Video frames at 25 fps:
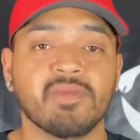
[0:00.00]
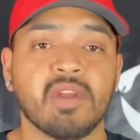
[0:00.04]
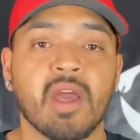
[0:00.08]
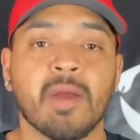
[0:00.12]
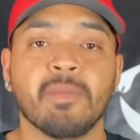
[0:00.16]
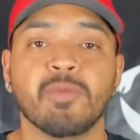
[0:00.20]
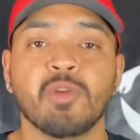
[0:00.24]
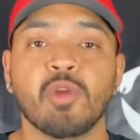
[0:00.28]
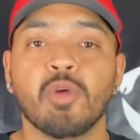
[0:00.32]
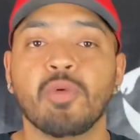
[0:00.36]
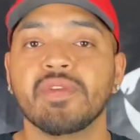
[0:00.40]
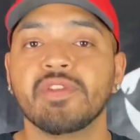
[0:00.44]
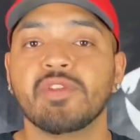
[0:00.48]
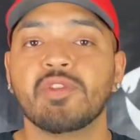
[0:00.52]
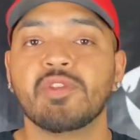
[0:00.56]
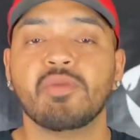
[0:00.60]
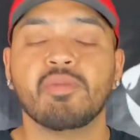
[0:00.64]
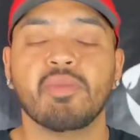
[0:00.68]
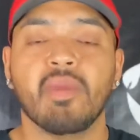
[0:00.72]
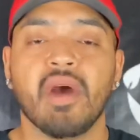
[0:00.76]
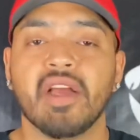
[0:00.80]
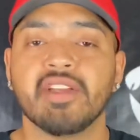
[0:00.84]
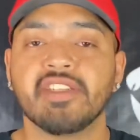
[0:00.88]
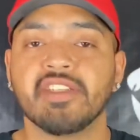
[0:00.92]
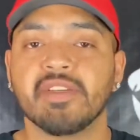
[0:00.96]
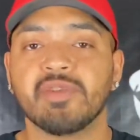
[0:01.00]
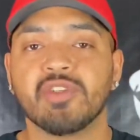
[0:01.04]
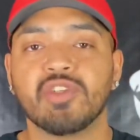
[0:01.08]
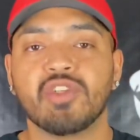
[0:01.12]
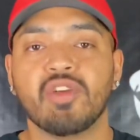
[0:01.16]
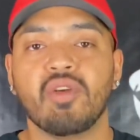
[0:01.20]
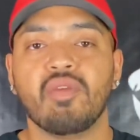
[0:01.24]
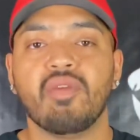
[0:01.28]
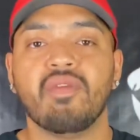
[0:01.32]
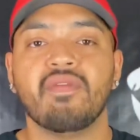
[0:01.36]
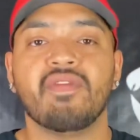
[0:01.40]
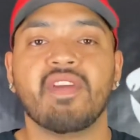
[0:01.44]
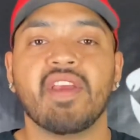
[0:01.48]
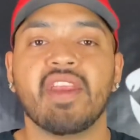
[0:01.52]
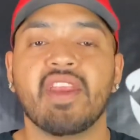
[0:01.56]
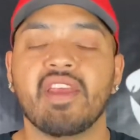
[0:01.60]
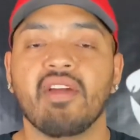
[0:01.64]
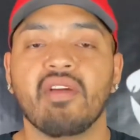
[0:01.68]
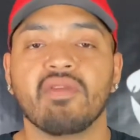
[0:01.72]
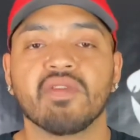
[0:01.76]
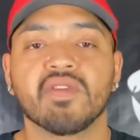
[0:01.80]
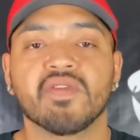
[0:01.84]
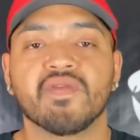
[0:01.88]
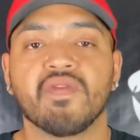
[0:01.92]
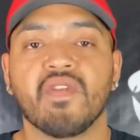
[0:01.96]
I'm doing too much. I'm shooting
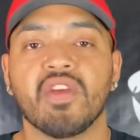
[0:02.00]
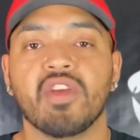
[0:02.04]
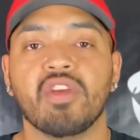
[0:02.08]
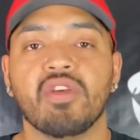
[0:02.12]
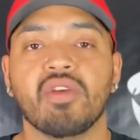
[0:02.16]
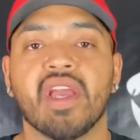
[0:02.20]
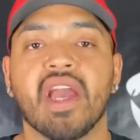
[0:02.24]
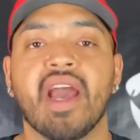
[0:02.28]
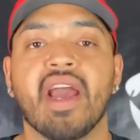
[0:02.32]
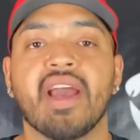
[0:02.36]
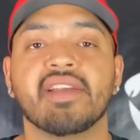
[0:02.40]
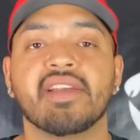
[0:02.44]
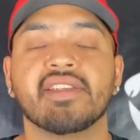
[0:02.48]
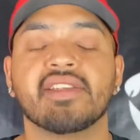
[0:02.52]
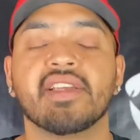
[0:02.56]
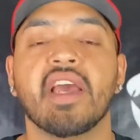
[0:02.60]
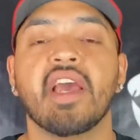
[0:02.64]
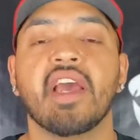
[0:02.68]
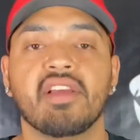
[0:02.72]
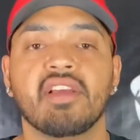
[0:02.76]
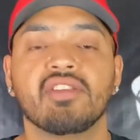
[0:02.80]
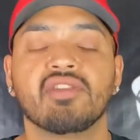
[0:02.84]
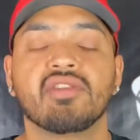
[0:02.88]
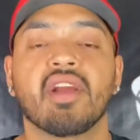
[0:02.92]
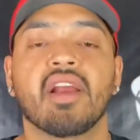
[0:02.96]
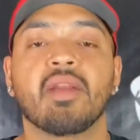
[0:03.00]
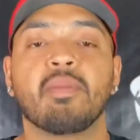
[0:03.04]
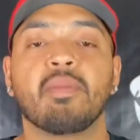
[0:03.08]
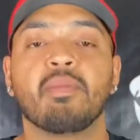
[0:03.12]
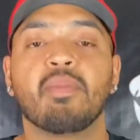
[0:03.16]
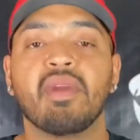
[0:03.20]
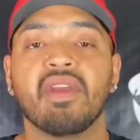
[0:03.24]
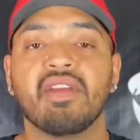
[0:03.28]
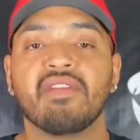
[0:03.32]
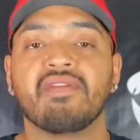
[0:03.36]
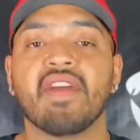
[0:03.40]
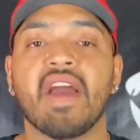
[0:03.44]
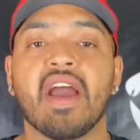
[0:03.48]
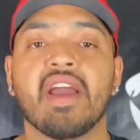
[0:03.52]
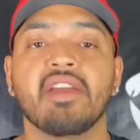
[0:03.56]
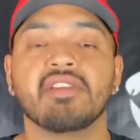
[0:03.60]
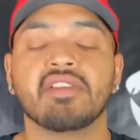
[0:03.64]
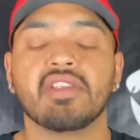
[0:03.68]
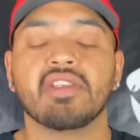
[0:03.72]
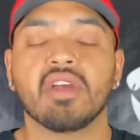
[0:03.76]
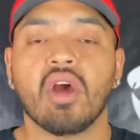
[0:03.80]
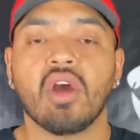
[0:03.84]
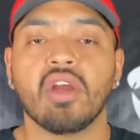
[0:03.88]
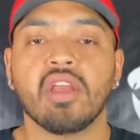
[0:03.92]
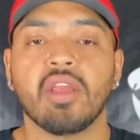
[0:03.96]
videos for you guys, trying to bring
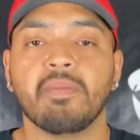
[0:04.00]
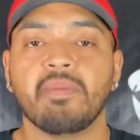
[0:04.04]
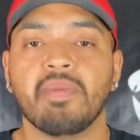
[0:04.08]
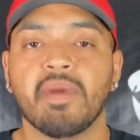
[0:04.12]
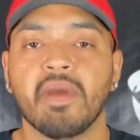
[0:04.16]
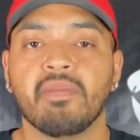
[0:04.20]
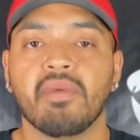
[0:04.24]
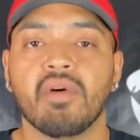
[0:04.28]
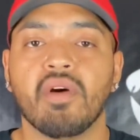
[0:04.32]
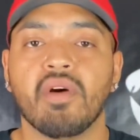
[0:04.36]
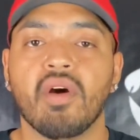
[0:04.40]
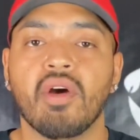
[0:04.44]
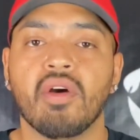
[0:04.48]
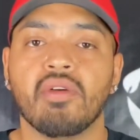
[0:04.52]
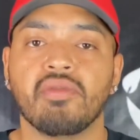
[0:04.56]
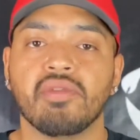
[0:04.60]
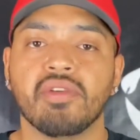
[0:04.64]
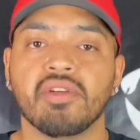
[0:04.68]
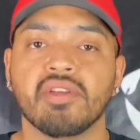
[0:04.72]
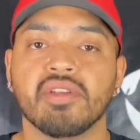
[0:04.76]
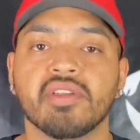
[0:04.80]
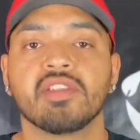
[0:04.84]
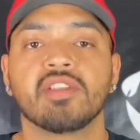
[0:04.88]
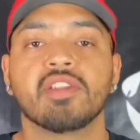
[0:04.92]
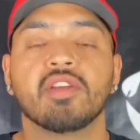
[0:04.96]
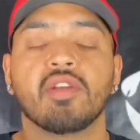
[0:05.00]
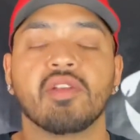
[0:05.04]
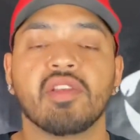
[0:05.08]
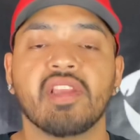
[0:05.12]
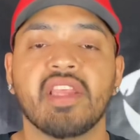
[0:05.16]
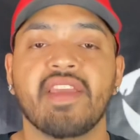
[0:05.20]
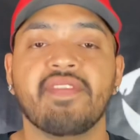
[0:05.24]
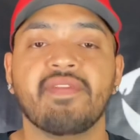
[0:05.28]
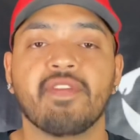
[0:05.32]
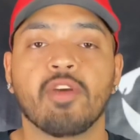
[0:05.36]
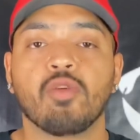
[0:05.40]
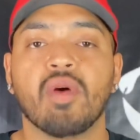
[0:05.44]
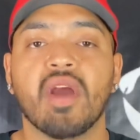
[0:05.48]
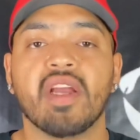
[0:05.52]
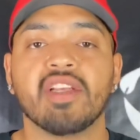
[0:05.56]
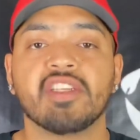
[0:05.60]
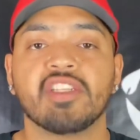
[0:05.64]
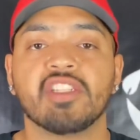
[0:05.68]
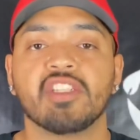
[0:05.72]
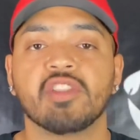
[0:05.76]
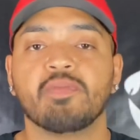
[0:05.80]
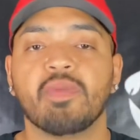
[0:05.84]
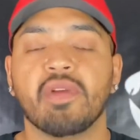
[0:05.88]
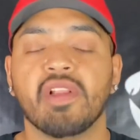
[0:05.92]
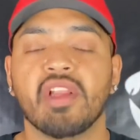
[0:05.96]
value to all you pit bull owners. So leave your
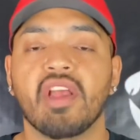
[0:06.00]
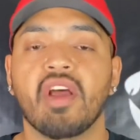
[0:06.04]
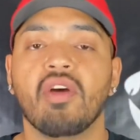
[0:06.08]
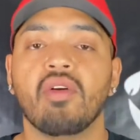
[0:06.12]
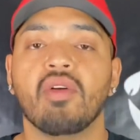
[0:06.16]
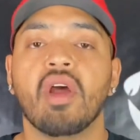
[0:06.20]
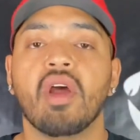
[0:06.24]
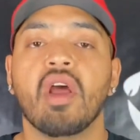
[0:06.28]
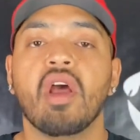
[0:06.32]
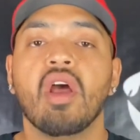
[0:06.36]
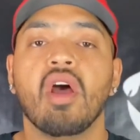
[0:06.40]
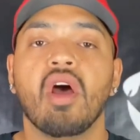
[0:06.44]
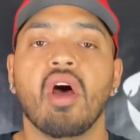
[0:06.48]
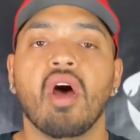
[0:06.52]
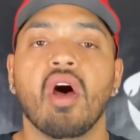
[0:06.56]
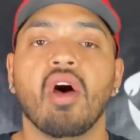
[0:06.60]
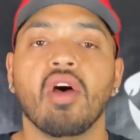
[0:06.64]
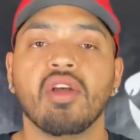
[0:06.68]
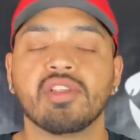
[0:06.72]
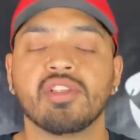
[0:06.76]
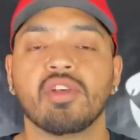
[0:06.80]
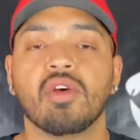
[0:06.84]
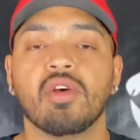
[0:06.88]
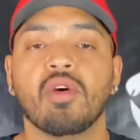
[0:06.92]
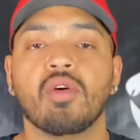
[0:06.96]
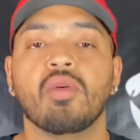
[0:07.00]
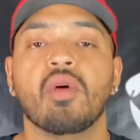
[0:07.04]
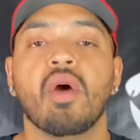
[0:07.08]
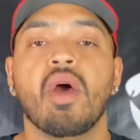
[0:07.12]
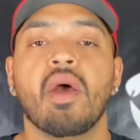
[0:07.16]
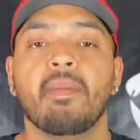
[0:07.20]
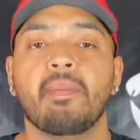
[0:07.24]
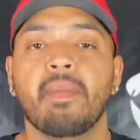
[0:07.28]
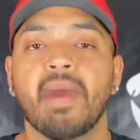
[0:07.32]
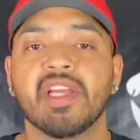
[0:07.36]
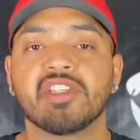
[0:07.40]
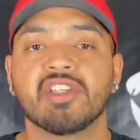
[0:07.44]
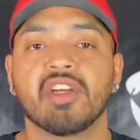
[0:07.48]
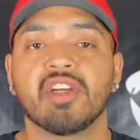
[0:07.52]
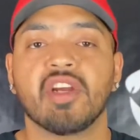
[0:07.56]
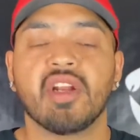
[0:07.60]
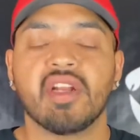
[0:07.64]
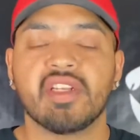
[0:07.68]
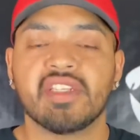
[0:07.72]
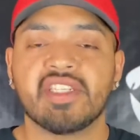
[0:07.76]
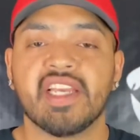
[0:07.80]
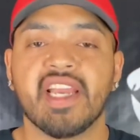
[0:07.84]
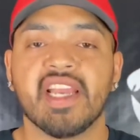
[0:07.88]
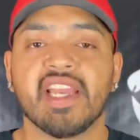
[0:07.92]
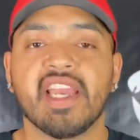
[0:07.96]
questions below. Also, make sure
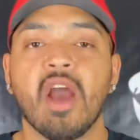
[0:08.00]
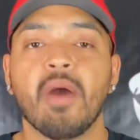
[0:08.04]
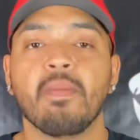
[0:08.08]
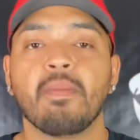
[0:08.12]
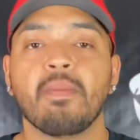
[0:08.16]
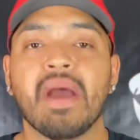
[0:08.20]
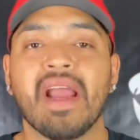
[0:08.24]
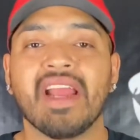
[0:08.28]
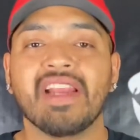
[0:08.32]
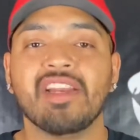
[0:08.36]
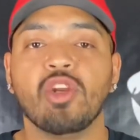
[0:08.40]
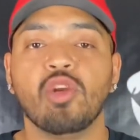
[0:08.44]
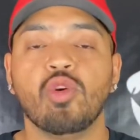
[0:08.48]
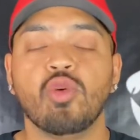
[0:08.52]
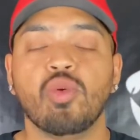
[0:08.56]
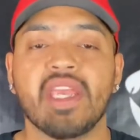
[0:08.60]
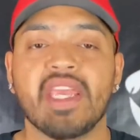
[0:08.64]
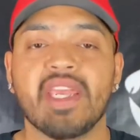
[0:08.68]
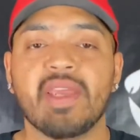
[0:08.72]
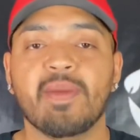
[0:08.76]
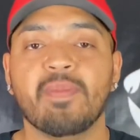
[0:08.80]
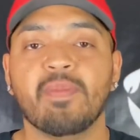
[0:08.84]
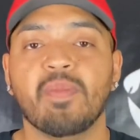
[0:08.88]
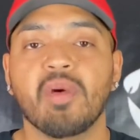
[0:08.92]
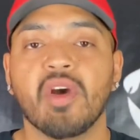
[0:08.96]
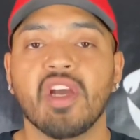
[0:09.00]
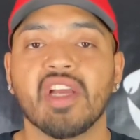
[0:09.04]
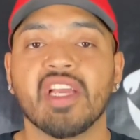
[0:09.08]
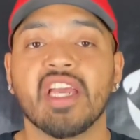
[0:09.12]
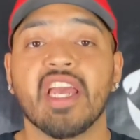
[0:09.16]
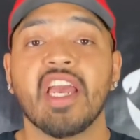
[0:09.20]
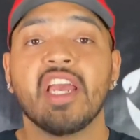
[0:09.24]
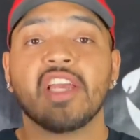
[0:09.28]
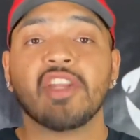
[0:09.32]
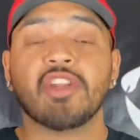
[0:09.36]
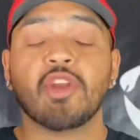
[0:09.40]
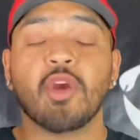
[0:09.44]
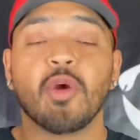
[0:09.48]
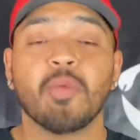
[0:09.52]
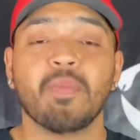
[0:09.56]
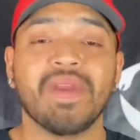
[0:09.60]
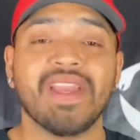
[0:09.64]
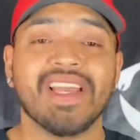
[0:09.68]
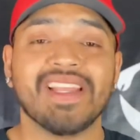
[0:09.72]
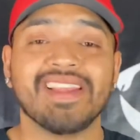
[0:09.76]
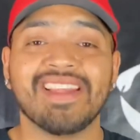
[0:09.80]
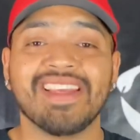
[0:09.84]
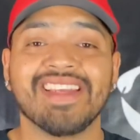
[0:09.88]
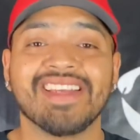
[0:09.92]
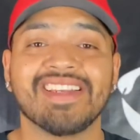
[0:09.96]
to check out my new ebook. There'll be
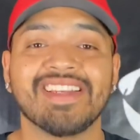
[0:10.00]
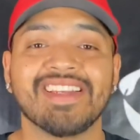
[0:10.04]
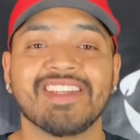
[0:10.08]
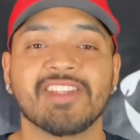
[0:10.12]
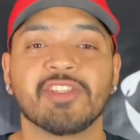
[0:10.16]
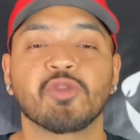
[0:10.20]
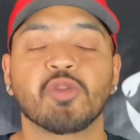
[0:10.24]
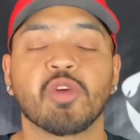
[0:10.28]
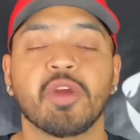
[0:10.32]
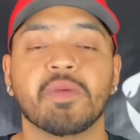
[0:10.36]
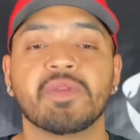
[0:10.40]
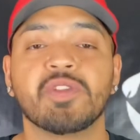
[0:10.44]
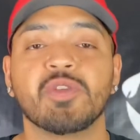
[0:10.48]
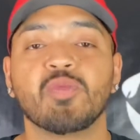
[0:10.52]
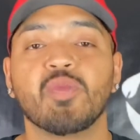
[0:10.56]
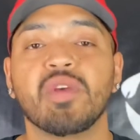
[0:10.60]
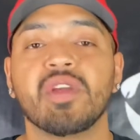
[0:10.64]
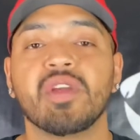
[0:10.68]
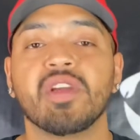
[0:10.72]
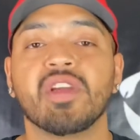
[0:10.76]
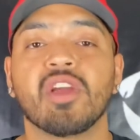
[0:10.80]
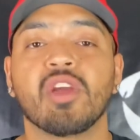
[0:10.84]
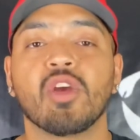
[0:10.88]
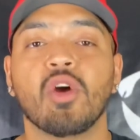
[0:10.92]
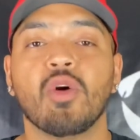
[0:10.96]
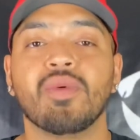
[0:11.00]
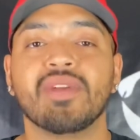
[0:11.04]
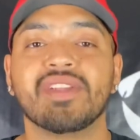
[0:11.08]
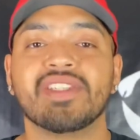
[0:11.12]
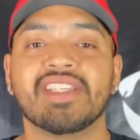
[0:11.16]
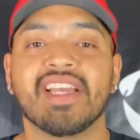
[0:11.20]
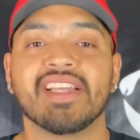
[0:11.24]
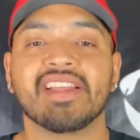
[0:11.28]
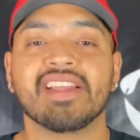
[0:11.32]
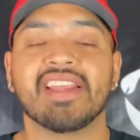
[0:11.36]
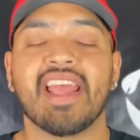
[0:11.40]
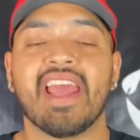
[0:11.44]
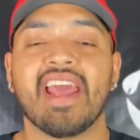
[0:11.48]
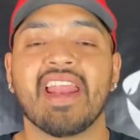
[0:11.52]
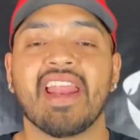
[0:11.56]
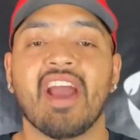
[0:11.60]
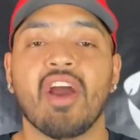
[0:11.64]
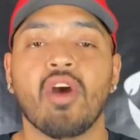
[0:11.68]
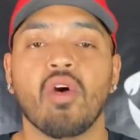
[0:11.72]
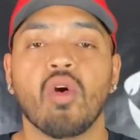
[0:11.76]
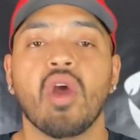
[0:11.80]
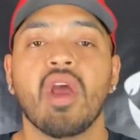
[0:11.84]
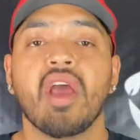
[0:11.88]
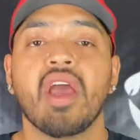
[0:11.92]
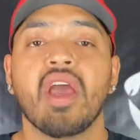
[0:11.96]
a link in the description where you go and check that
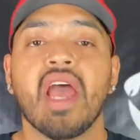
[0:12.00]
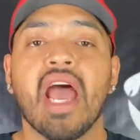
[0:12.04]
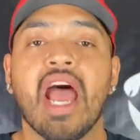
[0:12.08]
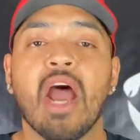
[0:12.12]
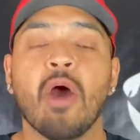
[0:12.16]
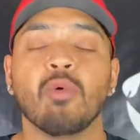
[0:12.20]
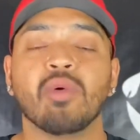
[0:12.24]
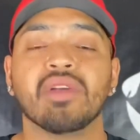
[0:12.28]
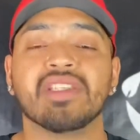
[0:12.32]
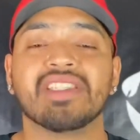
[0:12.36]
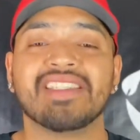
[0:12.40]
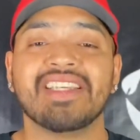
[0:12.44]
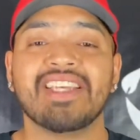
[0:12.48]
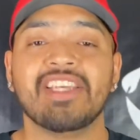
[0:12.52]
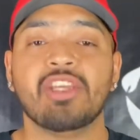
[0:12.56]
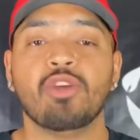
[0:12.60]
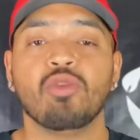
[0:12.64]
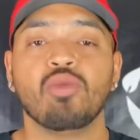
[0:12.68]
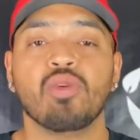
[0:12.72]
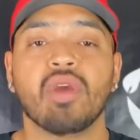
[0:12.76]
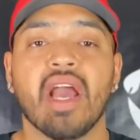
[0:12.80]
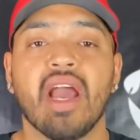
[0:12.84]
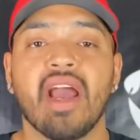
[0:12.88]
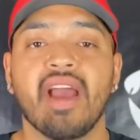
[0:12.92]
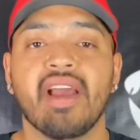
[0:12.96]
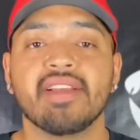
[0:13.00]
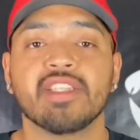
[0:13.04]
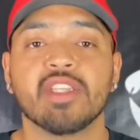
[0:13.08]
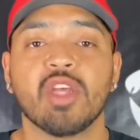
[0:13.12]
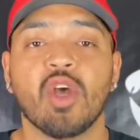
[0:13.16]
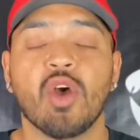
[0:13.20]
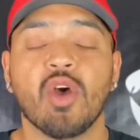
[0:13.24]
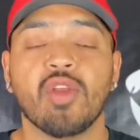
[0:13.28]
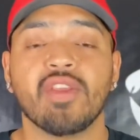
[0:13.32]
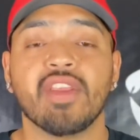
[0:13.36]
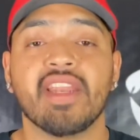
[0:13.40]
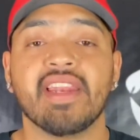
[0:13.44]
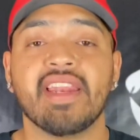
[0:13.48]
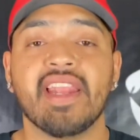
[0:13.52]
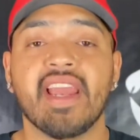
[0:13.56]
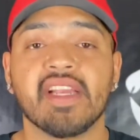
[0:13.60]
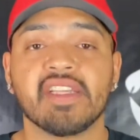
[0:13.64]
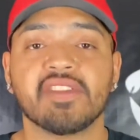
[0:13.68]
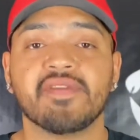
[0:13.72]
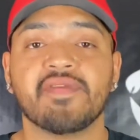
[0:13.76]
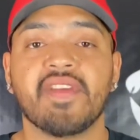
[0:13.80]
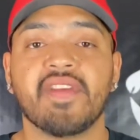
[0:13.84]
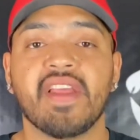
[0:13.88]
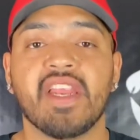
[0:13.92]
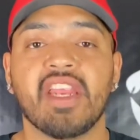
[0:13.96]
out. I will see you guys on the
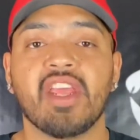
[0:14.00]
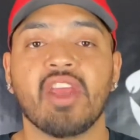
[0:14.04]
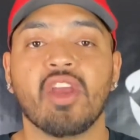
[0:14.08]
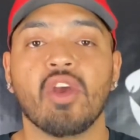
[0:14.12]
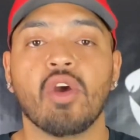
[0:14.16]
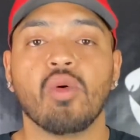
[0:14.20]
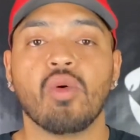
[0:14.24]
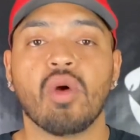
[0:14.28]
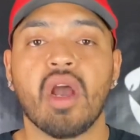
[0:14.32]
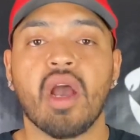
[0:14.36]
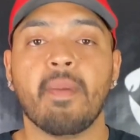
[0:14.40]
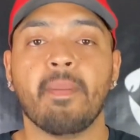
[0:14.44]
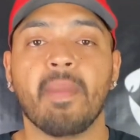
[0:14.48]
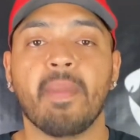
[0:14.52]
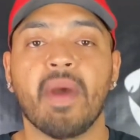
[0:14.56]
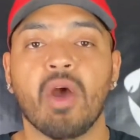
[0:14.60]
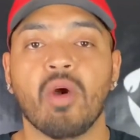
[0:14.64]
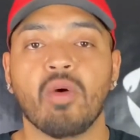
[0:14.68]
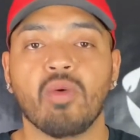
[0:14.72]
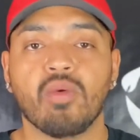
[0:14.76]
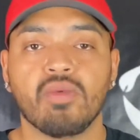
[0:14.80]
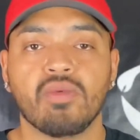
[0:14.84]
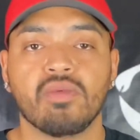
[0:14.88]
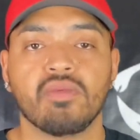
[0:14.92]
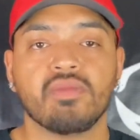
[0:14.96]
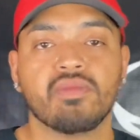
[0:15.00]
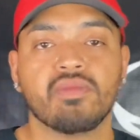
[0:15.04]
next video. I'm out.